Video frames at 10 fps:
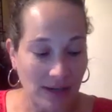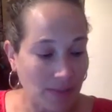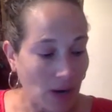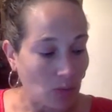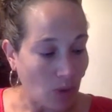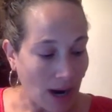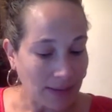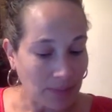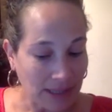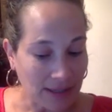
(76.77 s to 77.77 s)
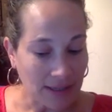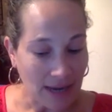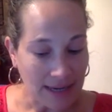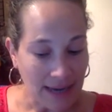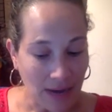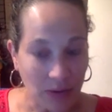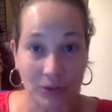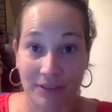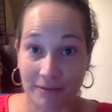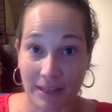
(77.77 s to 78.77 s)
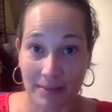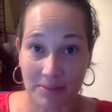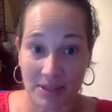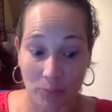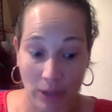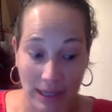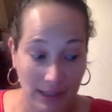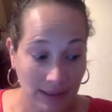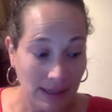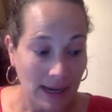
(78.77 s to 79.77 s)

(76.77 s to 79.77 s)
about why being a night owl inflames the brain